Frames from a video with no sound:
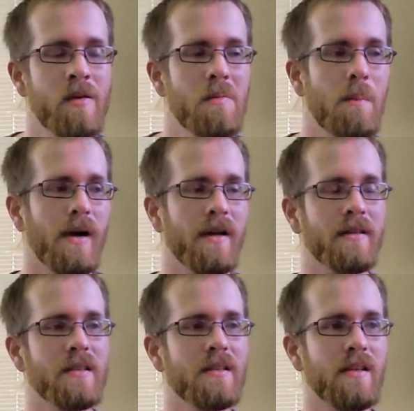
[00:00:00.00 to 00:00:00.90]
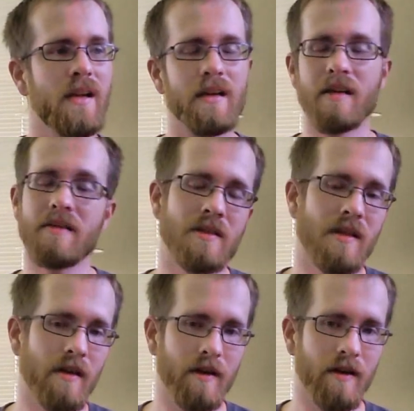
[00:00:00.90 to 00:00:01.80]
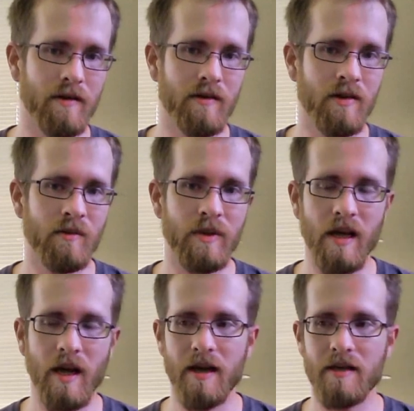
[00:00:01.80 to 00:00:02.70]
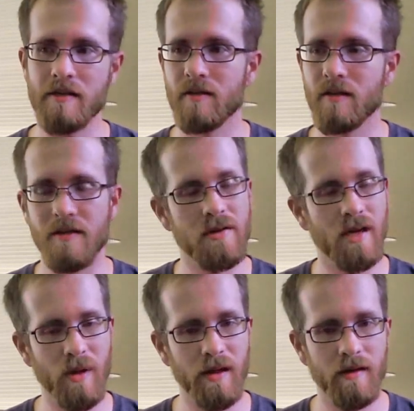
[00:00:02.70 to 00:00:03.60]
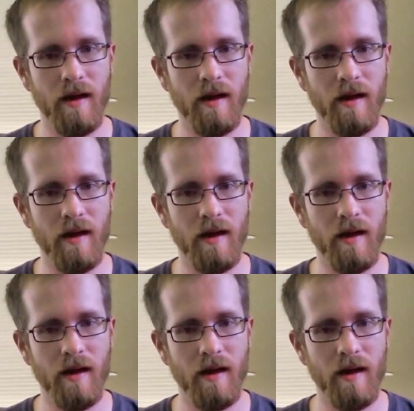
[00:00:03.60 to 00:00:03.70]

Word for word: but they're not considered to be as legitimate